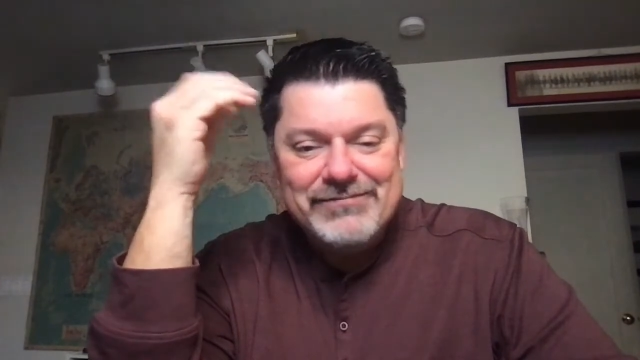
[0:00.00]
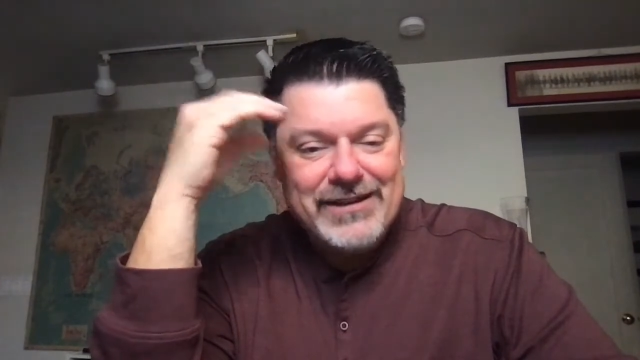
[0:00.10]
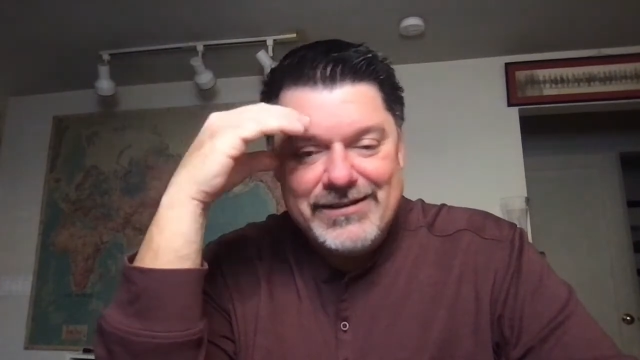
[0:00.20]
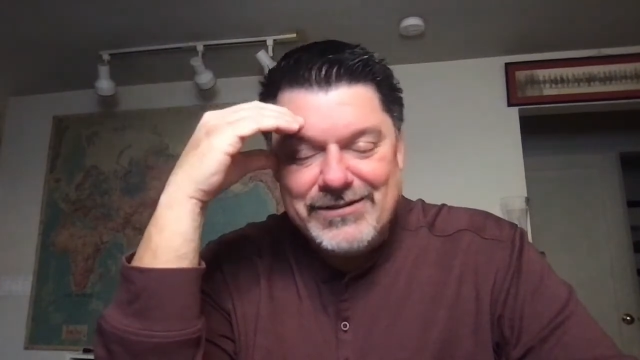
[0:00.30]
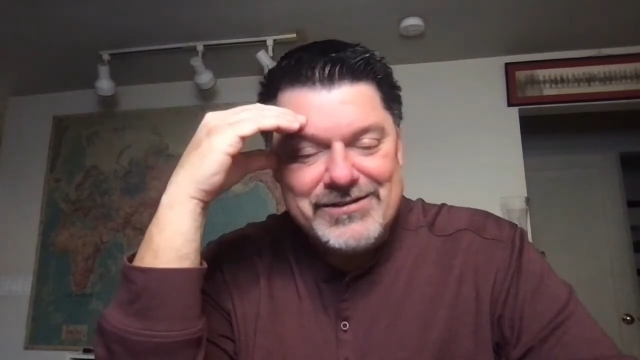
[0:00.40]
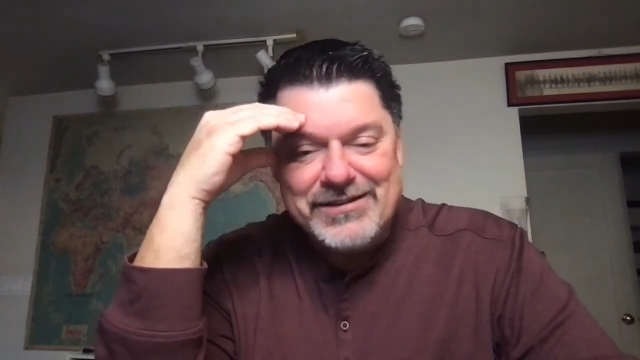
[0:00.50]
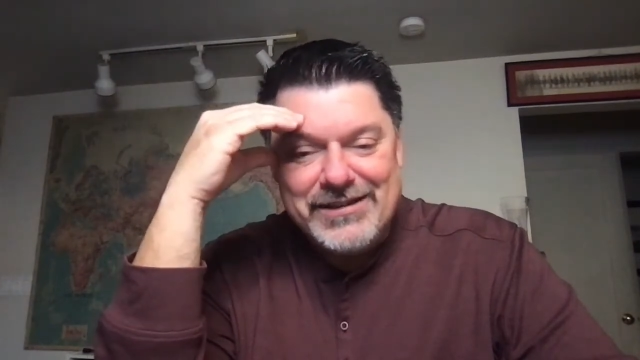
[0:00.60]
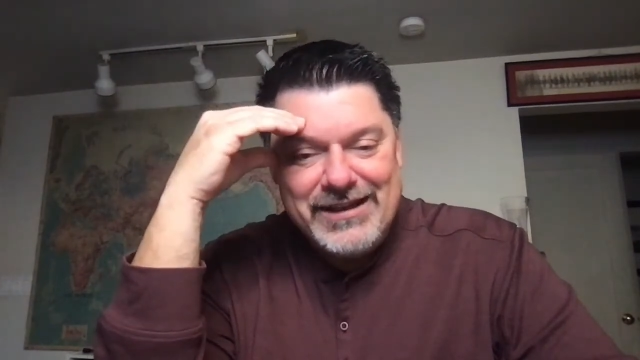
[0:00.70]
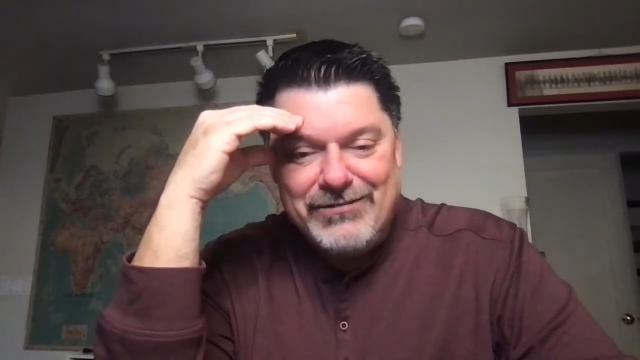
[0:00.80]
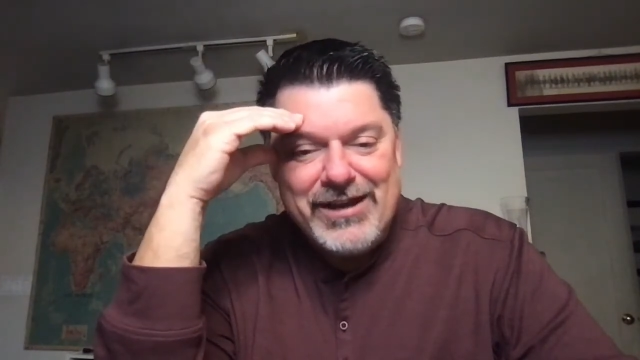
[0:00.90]
It was an
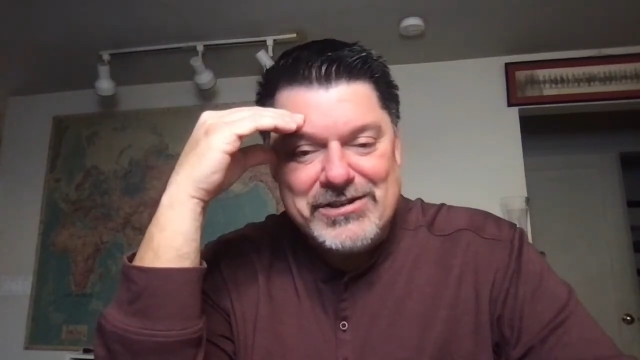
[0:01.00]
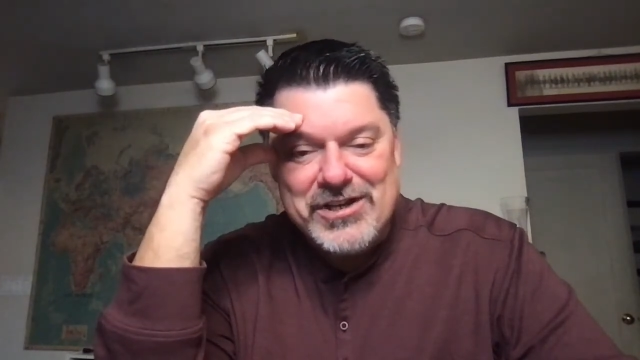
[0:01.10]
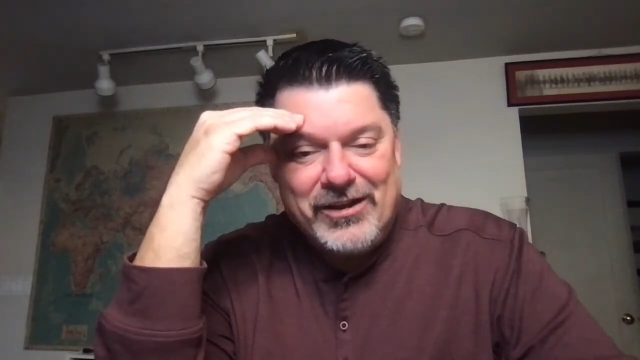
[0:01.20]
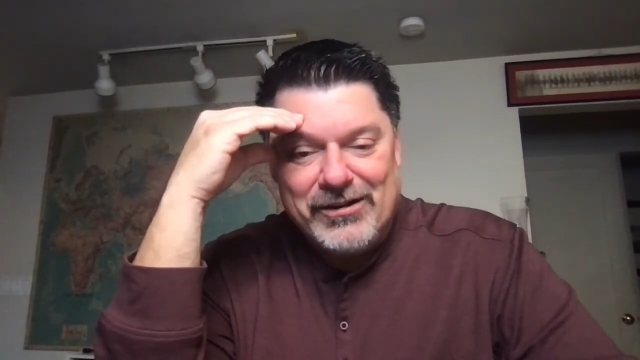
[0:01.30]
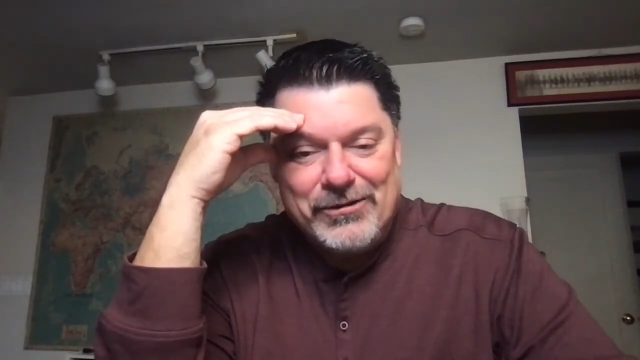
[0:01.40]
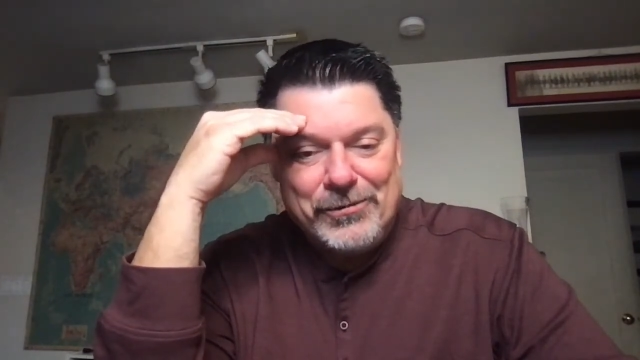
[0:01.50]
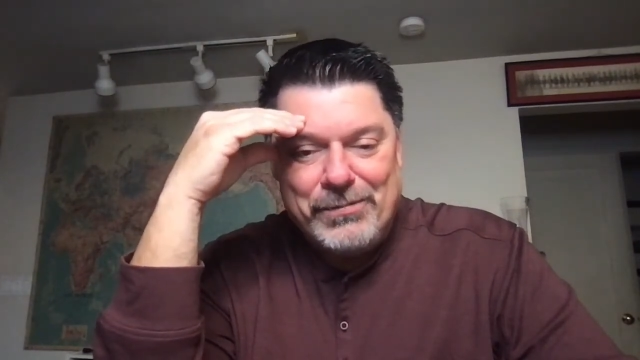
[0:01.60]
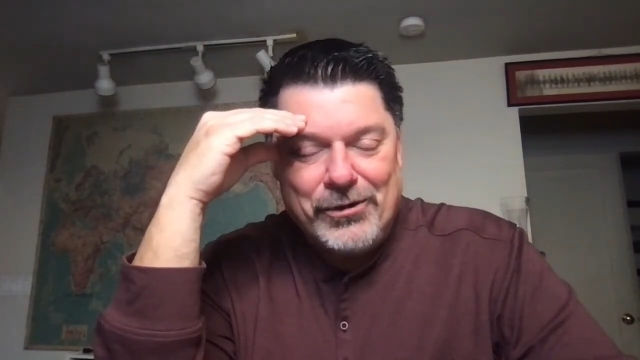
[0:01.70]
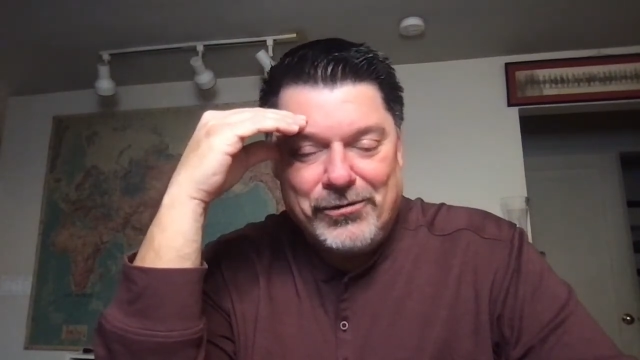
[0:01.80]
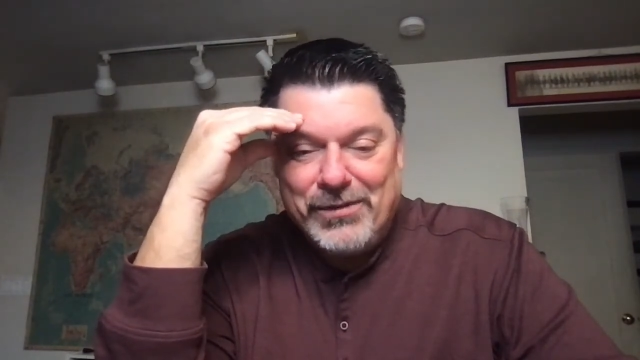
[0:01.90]
evangelical
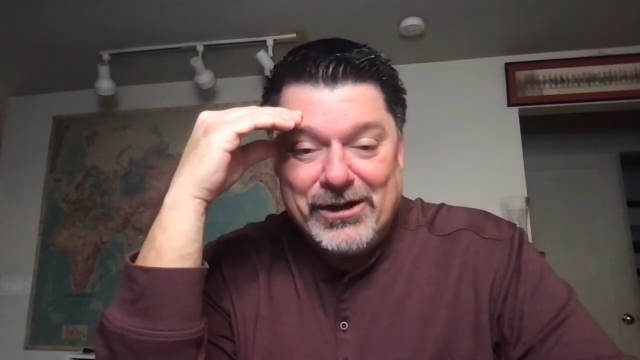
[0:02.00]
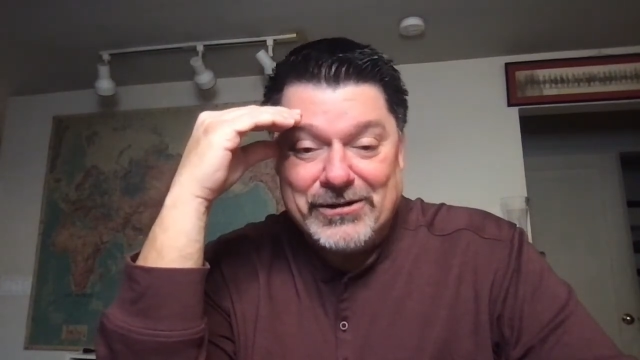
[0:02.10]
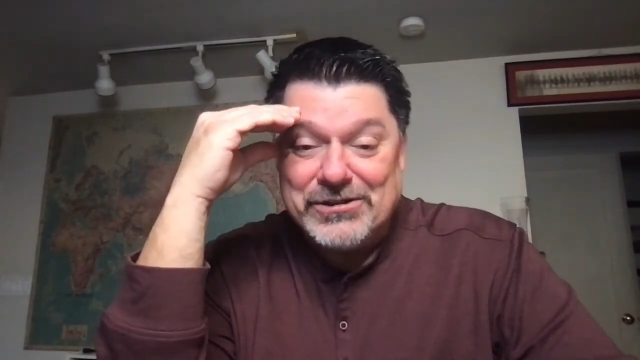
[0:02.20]
pole barn